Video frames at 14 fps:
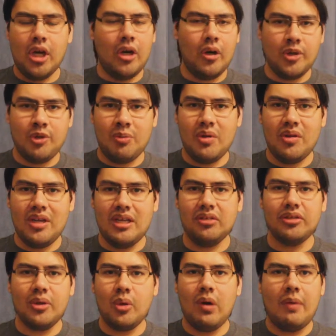Ultimately,
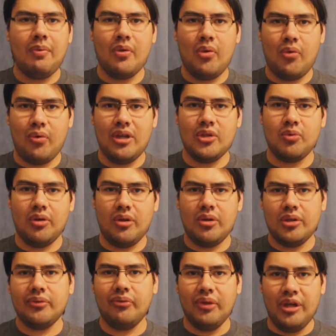Lethal Weapon 3 is one of
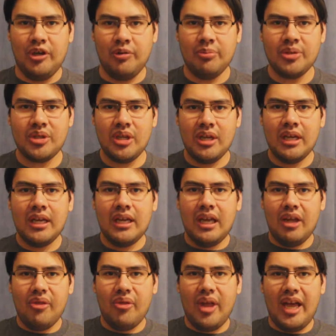those films
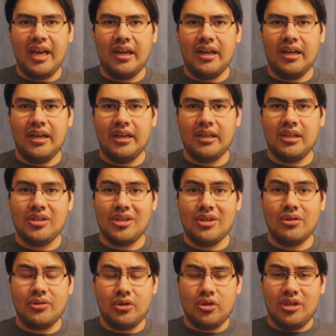that
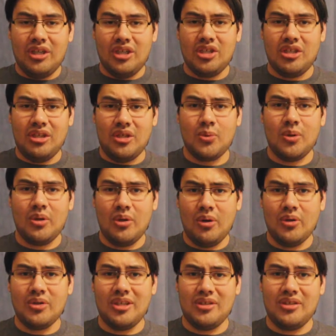continues the tradition, and it's one of
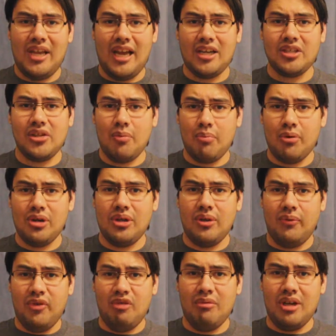those that's actually a pretty good
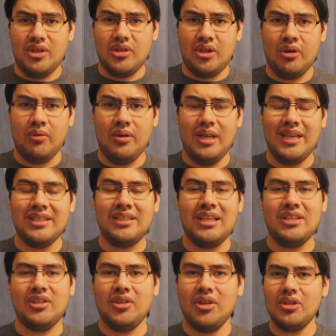film on its own. Is it
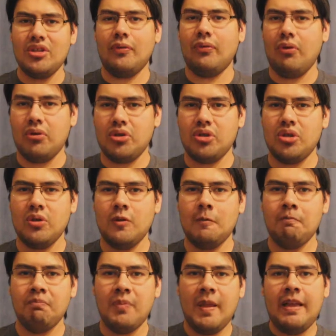as as the first
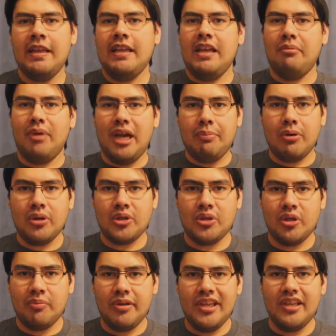two? In my
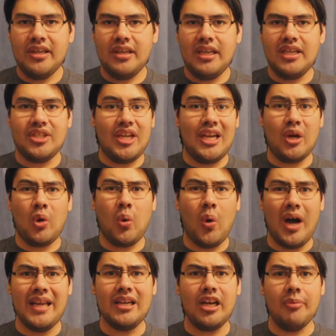personal opinion, it's not
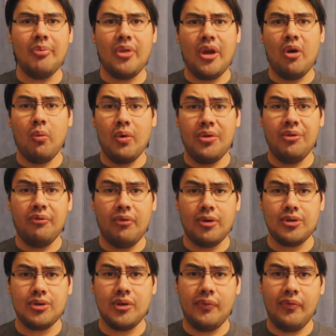quite up there with the
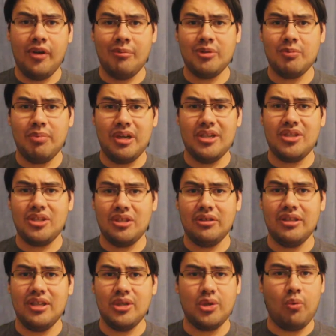first two films, but it still
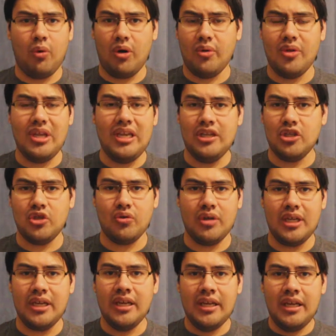is a worthy
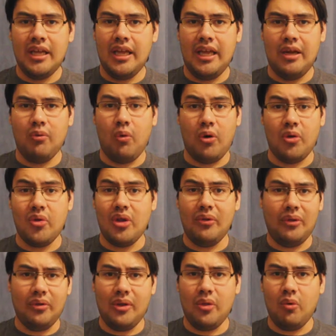entry and worthy of
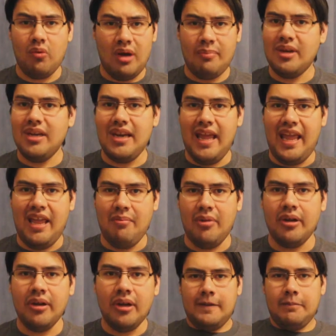the Lethal Weapon name.
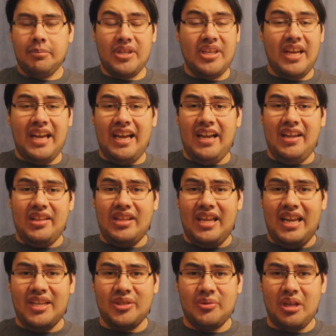But yeah, it
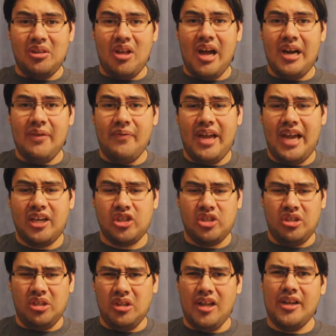has a lot of
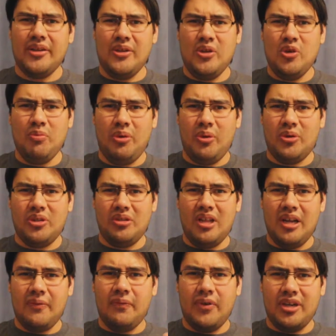action, a lot of humor. There's a
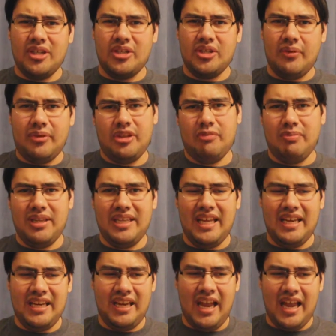lot of funny stuff at the
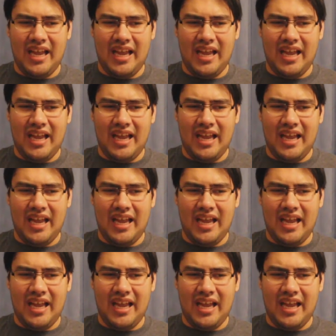beginning,